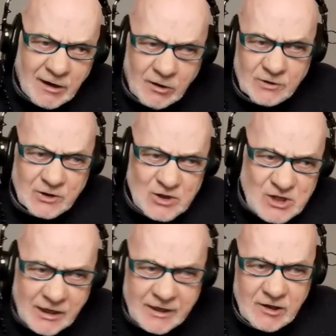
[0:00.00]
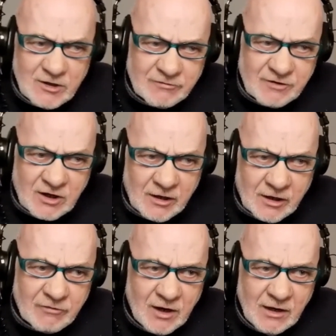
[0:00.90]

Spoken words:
altered, slightly different kind of